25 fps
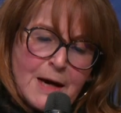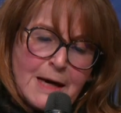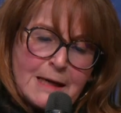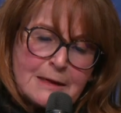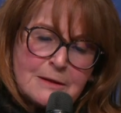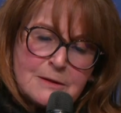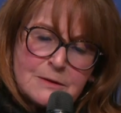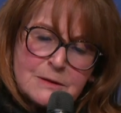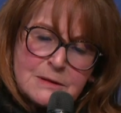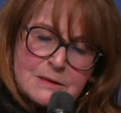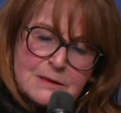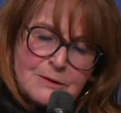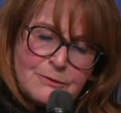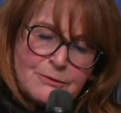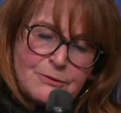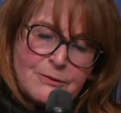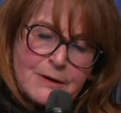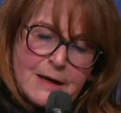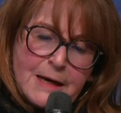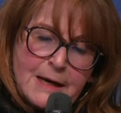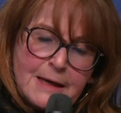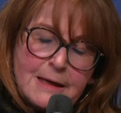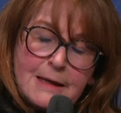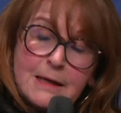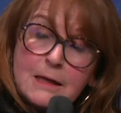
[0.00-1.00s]

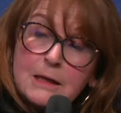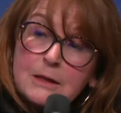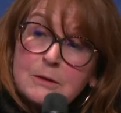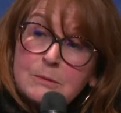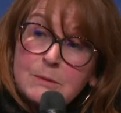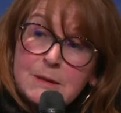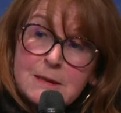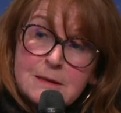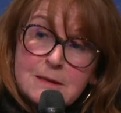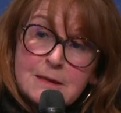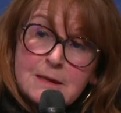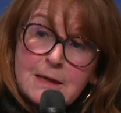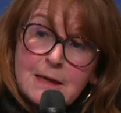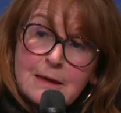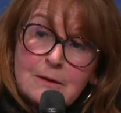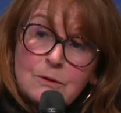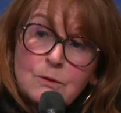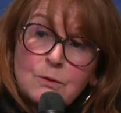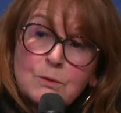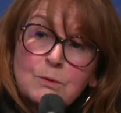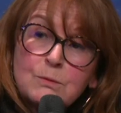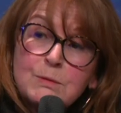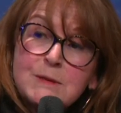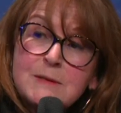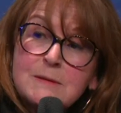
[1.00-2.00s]
identify and
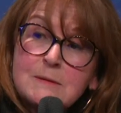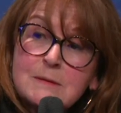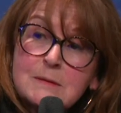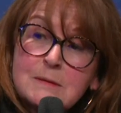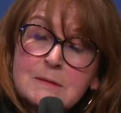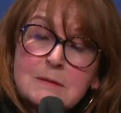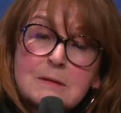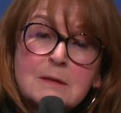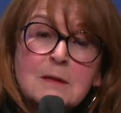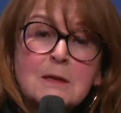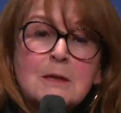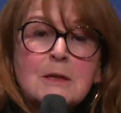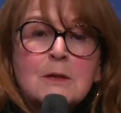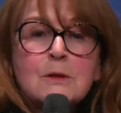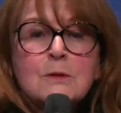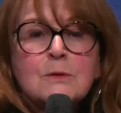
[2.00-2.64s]
mitigate risks.